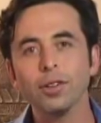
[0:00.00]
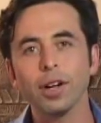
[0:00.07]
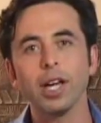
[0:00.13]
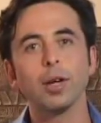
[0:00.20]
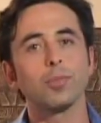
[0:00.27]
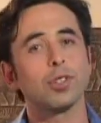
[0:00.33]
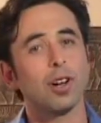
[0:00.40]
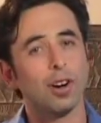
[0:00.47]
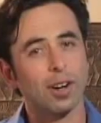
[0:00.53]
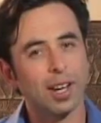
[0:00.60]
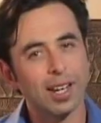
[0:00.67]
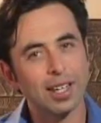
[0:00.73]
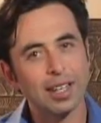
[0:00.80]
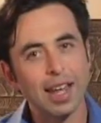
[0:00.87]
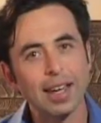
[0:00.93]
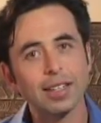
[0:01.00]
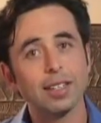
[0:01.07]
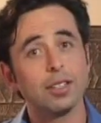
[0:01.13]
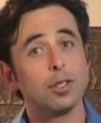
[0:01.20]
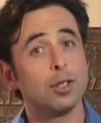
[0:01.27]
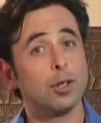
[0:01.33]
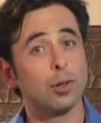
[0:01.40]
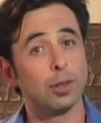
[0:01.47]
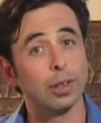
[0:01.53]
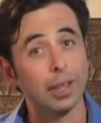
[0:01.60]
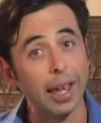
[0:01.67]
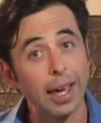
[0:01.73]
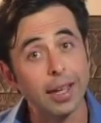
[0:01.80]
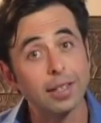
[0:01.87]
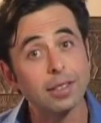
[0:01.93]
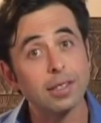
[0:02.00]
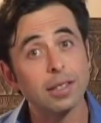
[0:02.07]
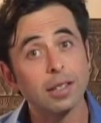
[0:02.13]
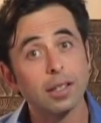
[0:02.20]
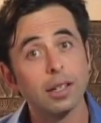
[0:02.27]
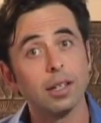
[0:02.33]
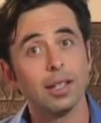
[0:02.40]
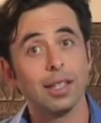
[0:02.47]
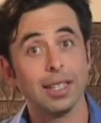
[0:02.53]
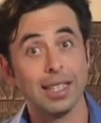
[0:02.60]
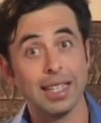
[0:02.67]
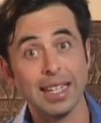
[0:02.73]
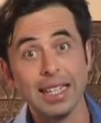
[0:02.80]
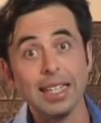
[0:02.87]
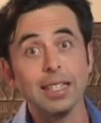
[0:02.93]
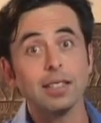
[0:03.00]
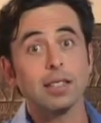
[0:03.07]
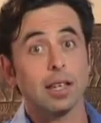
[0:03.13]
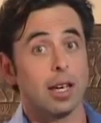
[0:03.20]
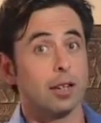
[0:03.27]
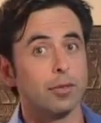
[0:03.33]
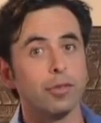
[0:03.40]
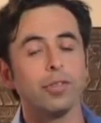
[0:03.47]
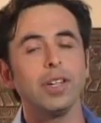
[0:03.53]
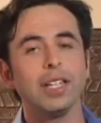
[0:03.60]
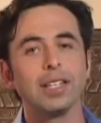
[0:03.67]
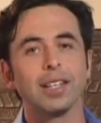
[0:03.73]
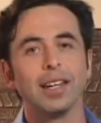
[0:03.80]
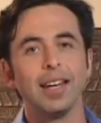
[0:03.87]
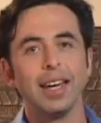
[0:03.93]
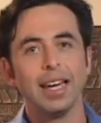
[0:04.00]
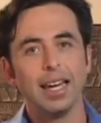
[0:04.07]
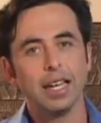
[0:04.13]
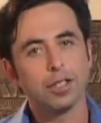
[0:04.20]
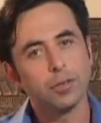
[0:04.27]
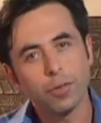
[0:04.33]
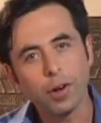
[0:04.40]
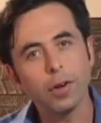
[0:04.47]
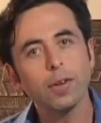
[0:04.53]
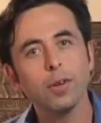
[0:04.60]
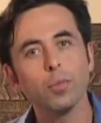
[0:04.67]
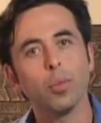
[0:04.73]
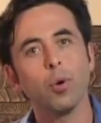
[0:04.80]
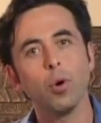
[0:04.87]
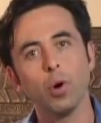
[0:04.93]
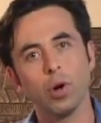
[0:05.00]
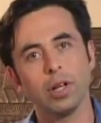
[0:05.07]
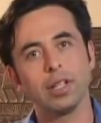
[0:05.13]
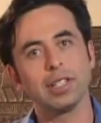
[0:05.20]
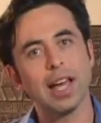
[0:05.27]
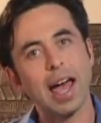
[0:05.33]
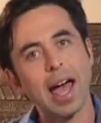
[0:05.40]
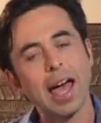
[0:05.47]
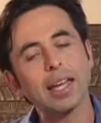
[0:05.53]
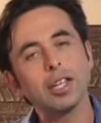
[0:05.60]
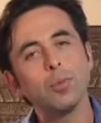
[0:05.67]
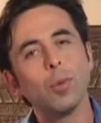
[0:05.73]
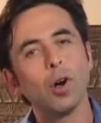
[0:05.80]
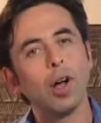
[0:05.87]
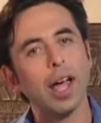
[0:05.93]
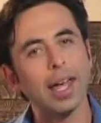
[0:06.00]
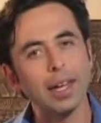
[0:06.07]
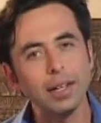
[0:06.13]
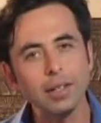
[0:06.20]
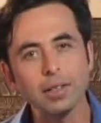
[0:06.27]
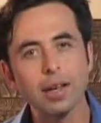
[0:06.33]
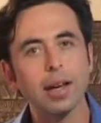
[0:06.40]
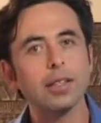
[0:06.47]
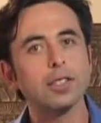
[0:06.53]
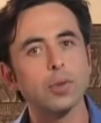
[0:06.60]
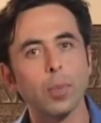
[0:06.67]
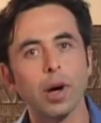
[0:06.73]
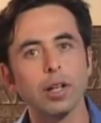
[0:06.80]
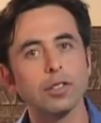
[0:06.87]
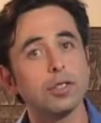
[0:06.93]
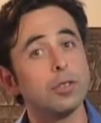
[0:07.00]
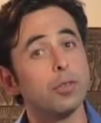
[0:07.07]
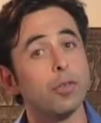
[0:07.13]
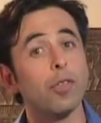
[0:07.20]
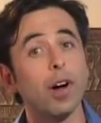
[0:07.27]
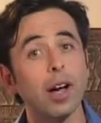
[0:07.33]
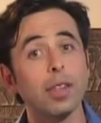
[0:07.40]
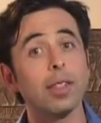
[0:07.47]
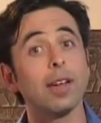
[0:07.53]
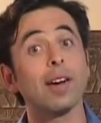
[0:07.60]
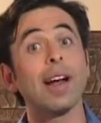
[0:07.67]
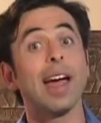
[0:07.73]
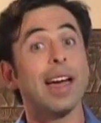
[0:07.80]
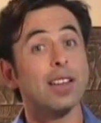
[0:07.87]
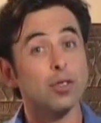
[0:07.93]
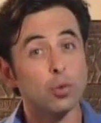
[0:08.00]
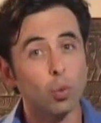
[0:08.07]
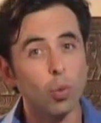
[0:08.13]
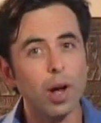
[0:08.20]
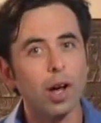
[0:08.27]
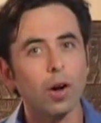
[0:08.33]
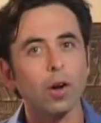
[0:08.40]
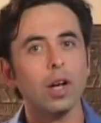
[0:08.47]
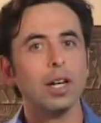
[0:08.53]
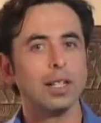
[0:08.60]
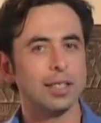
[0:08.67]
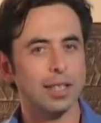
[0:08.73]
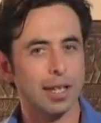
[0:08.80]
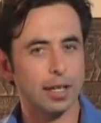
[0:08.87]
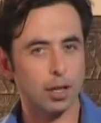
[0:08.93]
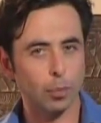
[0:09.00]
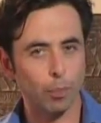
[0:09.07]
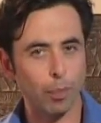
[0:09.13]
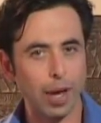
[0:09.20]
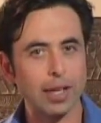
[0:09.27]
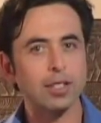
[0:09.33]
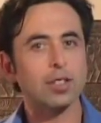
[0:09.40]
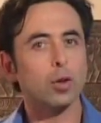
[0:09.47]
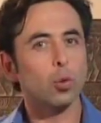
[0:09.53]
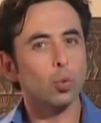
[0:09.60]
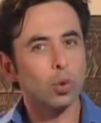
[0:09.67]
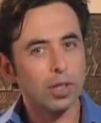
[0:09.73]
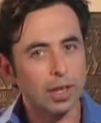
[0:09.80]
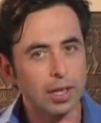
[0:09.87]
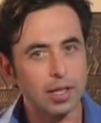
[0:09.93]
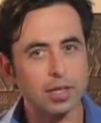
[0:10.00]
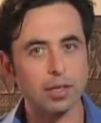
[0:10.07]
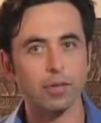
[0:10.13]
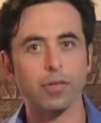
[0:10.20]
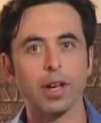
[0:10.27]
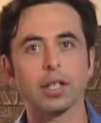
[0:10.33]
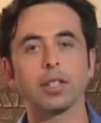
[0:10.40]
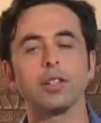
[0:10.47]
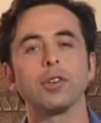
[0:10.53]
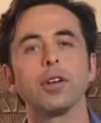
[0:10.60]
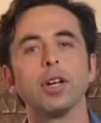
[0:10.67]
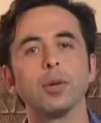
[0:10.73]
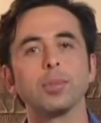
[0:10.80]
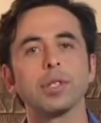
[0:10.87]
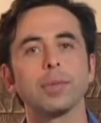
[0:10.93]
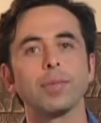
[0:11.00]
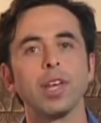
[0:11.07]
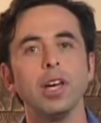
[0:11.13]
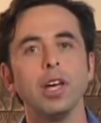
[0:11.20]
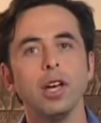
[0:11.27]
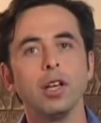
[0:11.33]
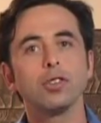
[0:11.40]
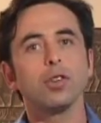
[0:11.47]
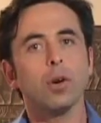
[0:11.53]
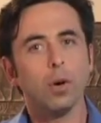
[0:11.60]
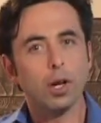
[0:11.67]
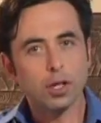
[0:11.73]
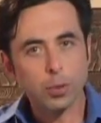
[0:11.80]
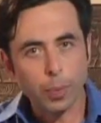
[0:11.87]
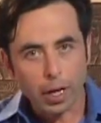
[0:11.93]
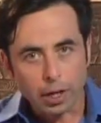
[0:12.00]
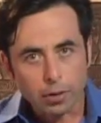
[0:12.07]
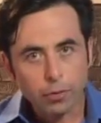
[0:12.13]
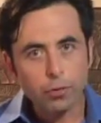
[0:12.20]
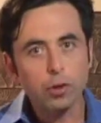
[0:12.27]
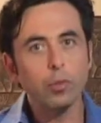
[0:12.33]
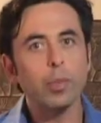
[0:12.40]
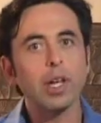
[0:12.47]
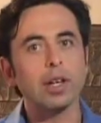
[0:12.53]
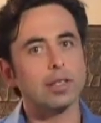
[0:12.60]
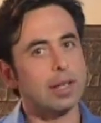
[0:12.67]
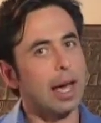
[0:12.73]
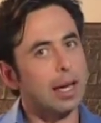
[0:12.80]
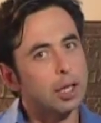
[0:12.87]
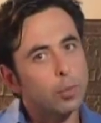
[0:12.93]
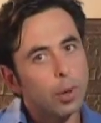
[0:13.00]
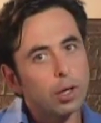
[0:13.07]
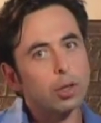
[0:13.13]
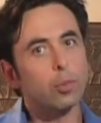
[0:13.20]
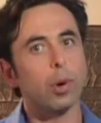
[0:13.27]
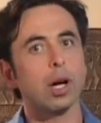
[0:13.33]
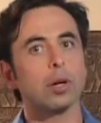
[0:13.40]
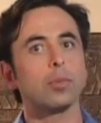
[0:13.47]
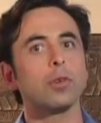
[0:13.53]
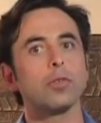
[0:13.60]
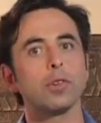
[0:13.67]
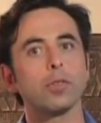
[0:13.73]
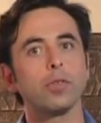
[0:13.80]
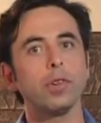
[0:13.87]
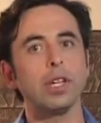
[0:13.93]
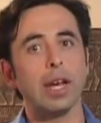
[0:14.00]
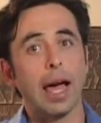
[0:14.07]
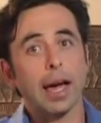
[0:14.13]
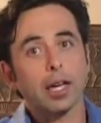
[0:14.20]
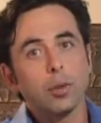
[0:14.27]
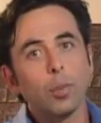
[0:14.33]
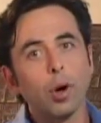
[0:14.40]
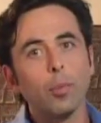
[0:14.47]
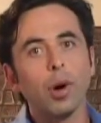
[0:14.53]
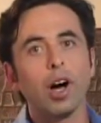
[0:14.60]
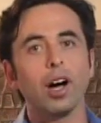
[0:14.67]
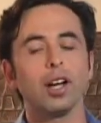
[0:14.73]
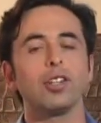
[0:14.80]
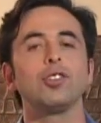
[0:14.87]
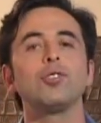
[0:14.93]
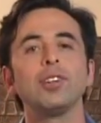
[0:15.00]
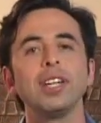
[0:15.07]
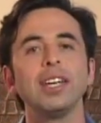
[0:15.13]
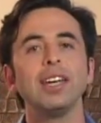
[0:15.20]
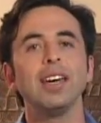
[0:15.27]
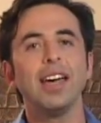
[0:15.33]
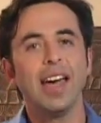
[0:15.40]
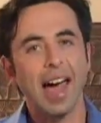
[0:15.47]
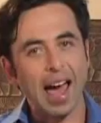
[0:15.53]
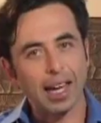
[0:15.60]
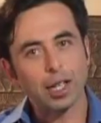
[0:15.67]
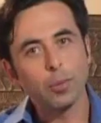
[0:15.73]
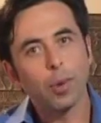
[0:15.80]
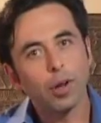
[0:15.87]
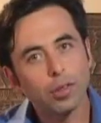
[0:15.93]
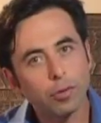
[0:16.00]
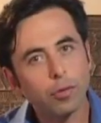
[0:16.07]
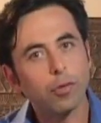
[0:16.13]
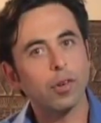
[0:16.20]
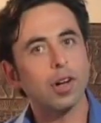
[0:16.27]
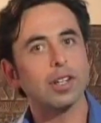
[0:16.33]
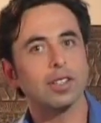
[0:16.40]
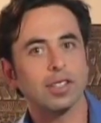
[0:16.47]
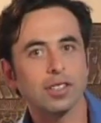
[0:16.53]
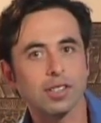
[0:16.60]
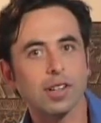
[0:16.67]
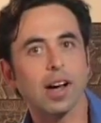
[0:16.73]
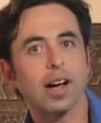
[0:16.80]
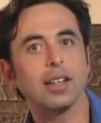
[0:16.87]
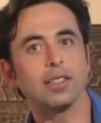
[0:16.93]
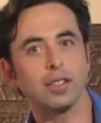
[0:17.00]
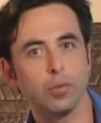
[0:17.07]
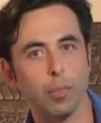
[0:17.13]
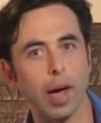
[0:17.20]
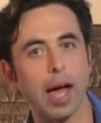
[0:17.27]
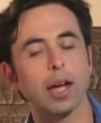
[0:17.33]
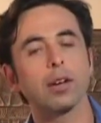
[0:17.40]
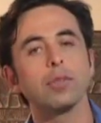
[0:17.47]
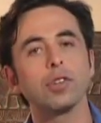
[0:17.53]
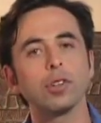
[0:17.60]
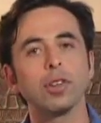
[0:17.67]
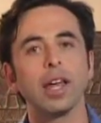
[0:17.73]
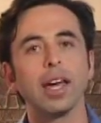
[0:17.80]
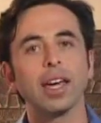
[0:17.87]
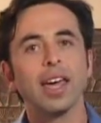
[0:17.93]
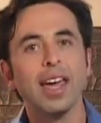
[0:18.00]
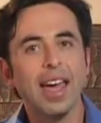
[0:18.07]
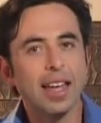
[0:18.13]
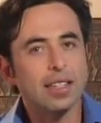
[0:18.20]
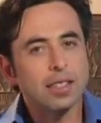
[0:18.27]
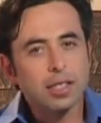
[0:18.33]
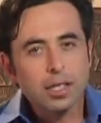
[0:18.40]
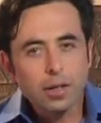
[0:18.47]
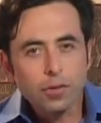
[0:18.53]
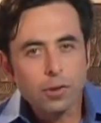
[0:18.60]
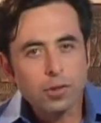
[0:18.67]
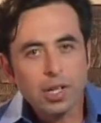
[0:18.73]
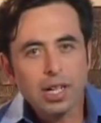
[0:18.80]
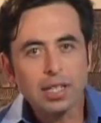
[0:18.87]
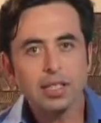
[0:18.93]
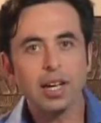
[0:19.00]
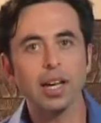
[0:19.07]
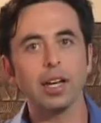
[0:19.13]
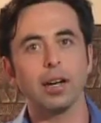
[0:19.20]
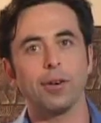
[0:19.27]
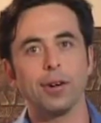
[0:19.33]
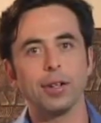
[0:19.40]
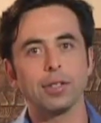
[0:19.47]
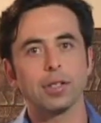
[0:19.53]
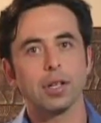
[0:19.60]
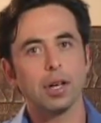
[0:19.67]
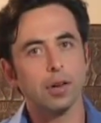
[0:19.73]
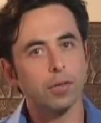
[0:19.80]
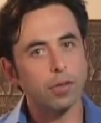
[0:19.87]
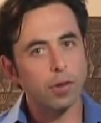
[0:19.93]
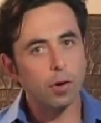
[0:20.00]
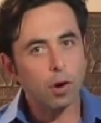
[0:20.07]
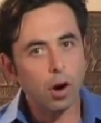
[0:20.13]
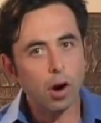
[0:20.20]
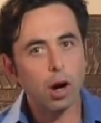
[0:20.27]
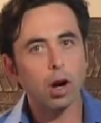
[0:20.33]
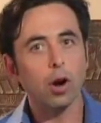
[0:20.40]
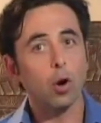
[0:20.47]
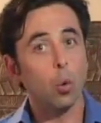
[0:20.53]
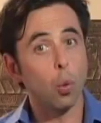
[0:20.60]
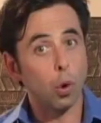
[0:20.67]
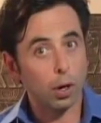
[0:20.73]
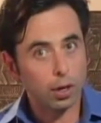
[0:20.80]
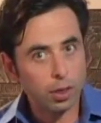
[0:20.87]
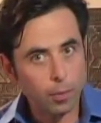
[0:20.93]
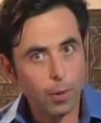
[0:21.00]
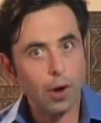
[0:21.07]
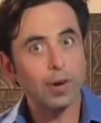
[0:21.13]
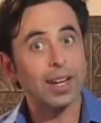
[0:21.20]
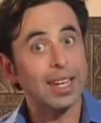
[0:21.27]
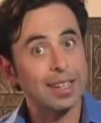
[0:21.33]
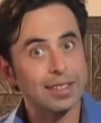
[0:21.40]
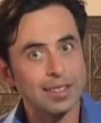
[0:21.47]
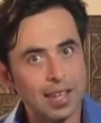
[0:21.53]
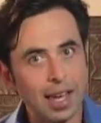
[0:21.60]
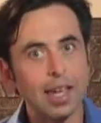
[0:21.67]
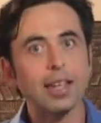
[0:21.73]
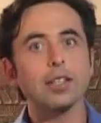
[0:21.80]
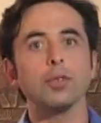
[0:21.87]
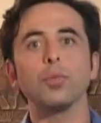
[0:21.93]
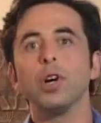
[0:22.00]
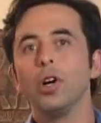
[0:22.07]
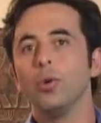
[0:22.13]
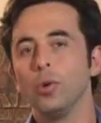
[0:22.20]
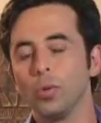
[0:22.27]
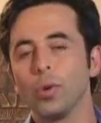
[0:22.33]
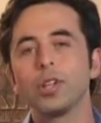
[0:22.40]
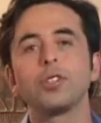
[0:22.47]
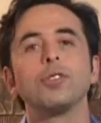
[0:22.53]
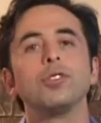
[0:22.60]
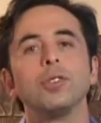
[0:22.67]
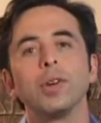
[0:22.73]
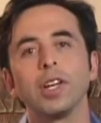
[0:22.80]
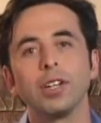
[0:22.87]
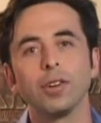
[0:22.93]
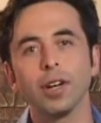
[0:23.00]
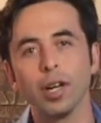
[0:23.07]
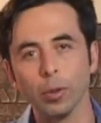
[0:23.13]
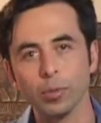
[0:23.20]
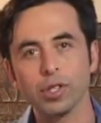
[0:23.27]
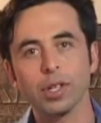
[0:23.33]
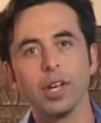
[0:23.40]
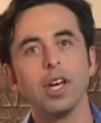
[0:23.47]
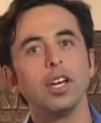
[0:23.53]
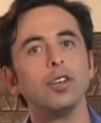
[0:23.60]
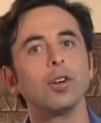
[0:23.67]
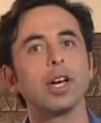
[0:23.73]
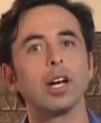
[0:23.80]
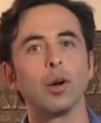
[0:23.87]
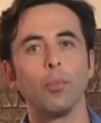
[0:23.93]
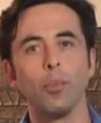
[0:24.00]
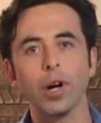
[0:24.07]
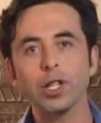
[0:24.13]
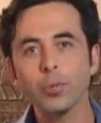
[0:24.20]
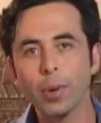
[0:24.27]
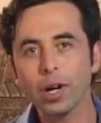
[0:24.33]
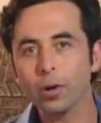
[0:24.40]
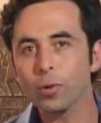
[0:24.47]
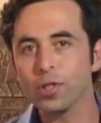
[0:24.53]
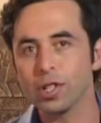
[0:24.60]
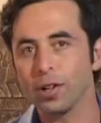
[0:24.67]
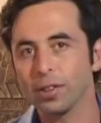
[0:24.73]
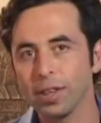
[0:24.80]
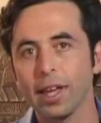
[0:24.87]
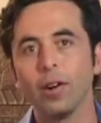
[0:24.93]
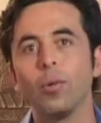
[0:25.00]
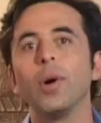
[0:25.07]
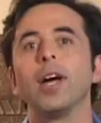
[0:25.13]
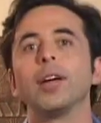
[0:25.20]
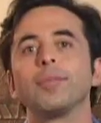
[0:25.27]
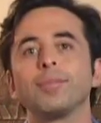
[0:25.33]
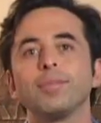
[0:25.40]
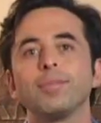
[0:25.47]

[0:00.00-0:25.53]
your hips are connected to your legs, knees, and feet, it's very important to Acuball any tight spots you find there as well to get the best release effect in your hips. So spend a few minutes, Acuball the bottom of your feet, Acuball behind your knee, Acuball the front, sides, and back of your leg, and see if there's any tight areas. If there are, work them out in tandem with what you're doing in your hips. You'll get a much better result that way.